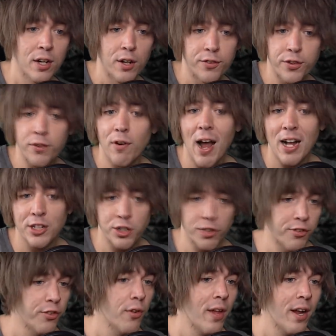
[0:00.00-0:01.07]
Faraja,
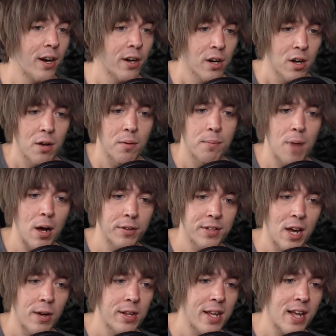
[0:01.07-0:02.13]
Flare,
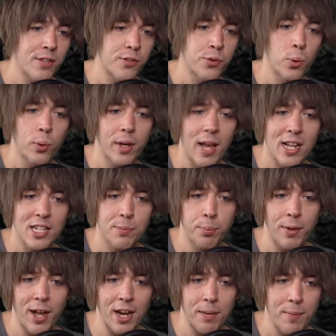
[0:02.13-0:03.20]
Meltdown. He has dual cast
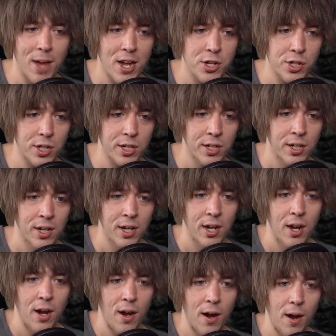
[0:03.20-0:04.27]
black magic.
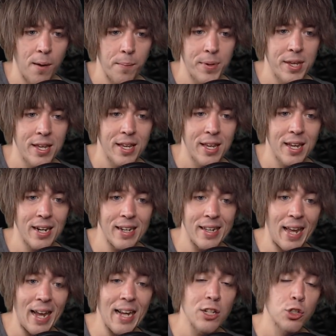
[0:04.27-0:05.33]
He can
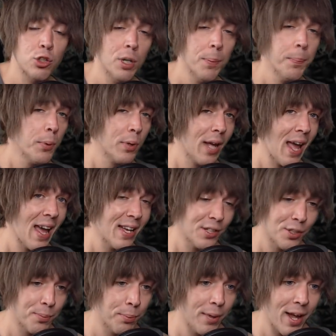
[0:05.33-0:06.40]
gain triple
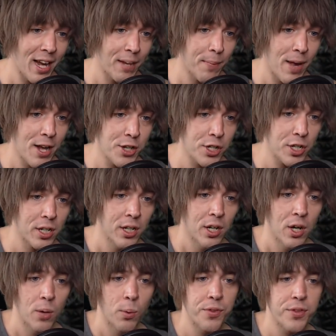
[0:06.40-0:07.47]
cast black magic
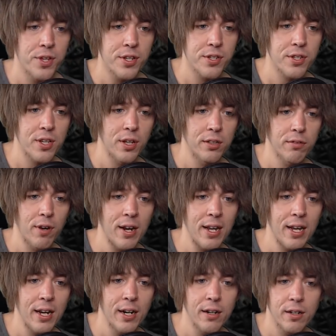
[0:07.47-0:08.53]
with this skill right
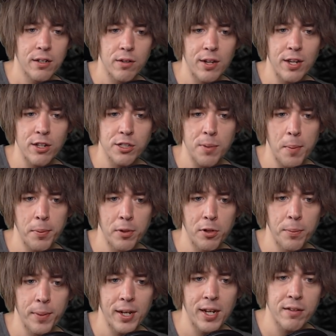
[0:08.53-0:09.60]
here. It heals him up a little
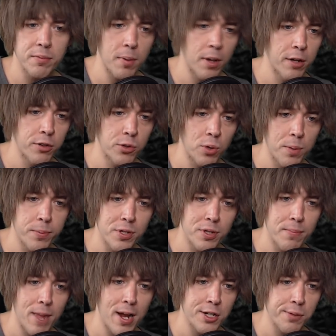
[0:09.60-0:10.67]
bit, gives him 120%
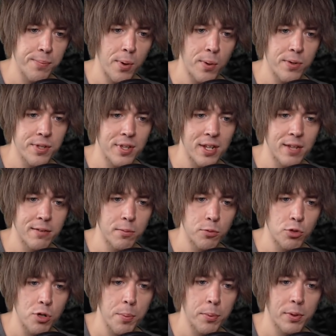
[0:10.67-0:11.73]
magic bonus, then gives him
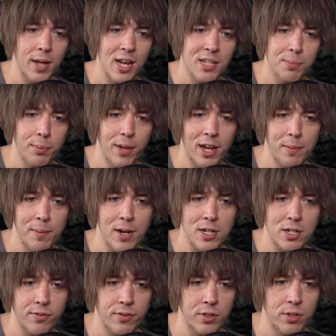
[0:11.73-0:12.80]
triple cast black
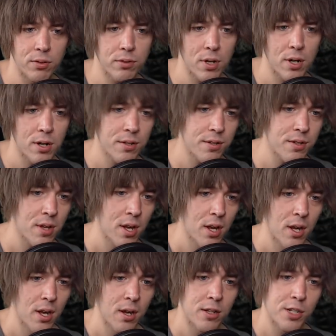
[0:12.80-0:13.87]
magic for 2 turns.
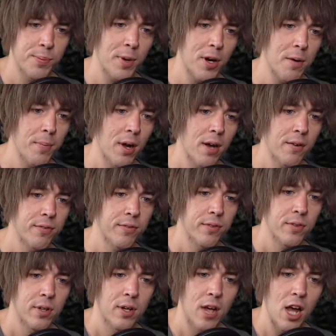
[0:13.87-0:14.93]
Spirit buff,
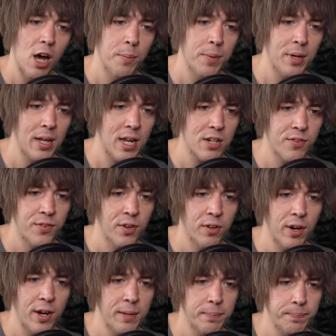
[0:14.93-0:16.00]
LB gauge fill
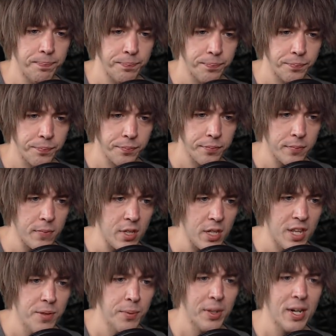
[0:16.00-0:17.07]
rate.
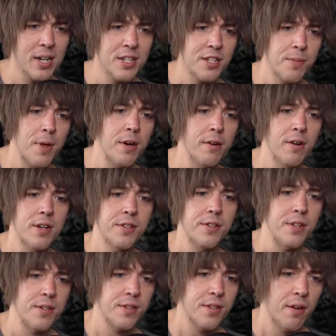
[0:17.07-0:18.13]
And then we get in some
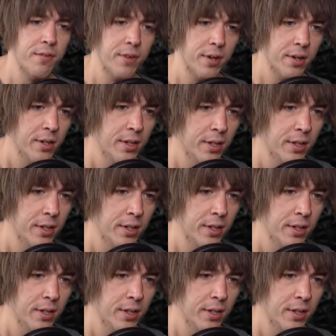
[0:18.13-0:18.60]
interesting stuff here.